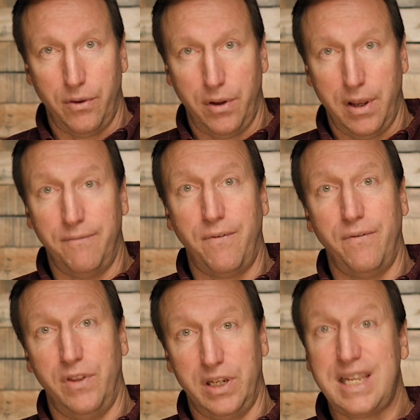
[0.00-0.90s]

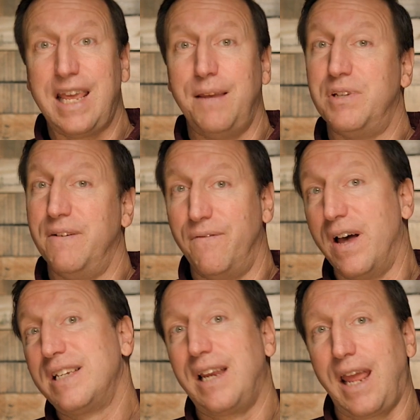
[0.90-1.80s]
the teams
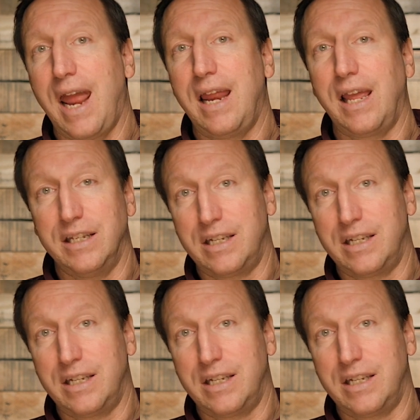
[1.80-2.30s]
investigating and